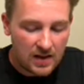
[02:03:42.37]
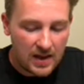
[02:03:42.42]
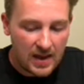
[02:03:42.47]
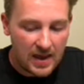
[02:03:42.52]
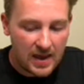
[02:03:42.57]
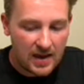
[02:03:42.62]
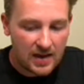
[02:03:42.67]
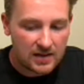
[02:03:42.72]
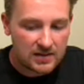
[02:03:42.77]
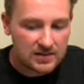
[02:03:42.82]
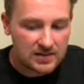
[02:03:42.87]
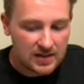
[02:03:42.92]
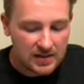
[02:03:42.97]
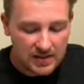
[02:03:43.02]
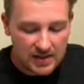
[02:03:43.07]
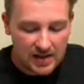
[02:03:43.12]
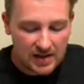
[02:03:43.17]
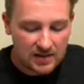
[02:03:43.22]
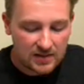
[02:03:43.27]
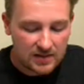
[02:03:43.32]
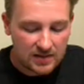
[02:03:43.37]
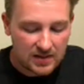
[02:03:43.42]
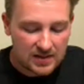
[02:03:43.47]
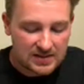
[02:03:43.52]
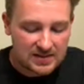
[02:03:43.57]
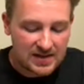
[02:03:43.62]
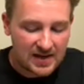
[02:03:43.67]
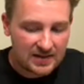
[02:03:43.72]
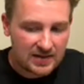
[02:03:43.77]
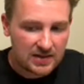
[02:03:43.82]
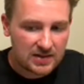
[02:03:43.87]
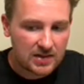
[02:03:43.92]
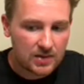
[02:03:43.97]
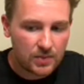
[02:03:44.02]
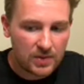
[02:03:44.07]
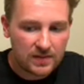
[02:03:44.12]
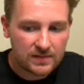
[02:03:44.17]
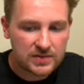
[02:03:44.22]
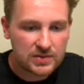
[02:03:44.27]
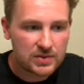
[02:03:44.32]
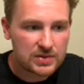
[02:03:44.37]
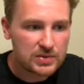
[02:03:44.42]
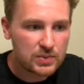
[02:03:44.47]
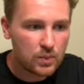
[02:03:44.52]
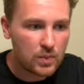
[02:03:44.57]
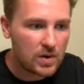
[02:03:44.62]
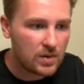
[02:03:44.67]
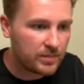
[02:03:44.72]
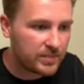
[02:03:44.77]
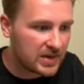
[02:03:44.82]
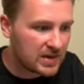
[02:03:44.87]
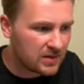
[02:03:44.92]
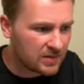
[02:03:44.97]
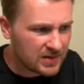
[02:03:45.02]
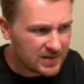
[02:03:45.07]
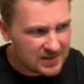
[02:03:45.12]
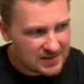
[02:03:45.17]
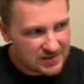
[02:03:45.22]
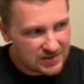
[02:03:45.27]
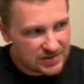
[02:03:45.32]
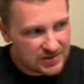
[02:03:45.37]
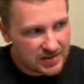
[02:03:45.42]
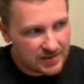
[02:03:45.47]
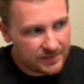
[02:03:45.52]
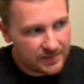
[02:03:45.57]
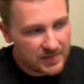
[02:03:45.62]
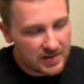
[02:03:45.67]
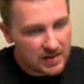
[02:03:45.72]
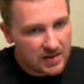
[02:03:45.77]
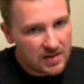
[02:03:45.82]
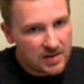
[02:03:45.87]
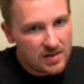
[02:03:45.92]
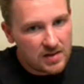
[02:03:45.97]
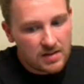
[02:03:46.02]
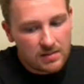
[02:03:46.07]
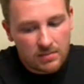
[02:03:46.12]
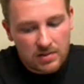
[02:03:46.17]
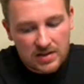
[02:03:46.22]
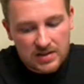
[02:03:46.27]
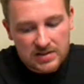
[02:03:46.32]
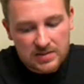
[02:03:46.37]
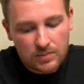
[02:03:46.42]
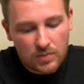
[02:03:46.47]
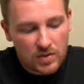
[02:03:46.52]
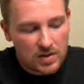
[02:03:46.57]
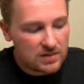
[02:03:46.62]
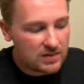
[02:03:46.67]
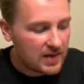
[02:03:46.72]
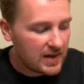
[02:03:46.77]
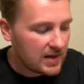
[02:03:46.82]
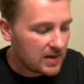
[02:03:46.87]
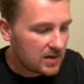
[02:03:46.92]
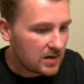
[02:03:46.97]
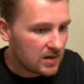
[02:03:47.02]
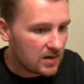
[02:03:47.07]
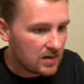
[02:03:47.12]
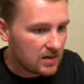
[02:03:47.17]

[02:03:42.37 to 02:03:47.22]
And again, it's not that the Queen of Swords won't be in a relationship, but it's more like